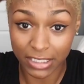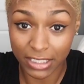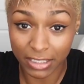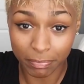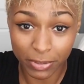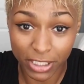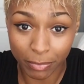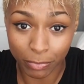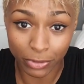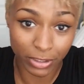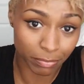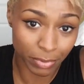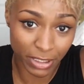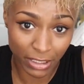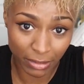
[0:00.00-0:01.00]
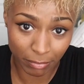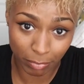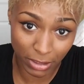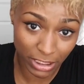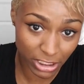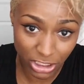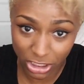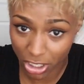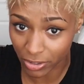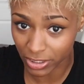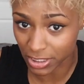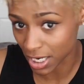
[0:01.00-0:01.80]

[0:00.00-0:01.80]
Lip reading: you put up with being bleached all the